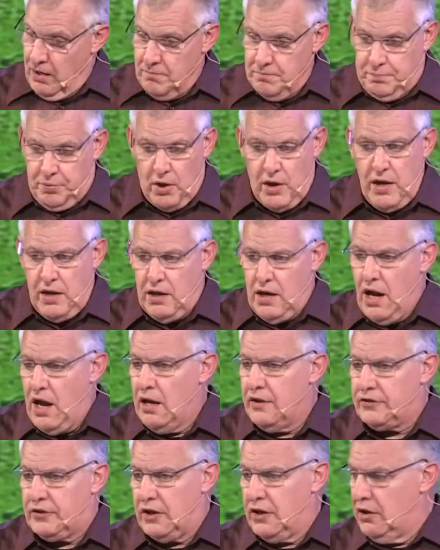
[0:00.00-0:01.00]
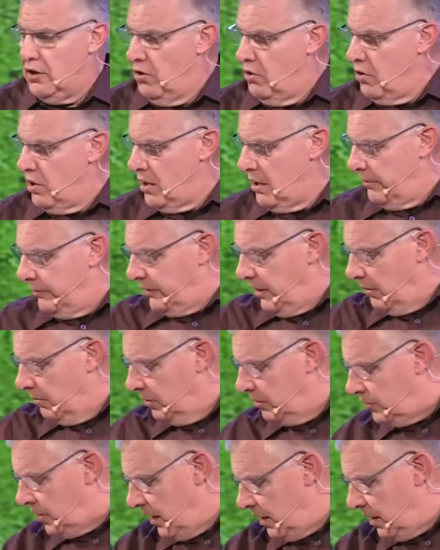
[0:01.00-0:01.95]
I'm praying and asking the Lord. I was able to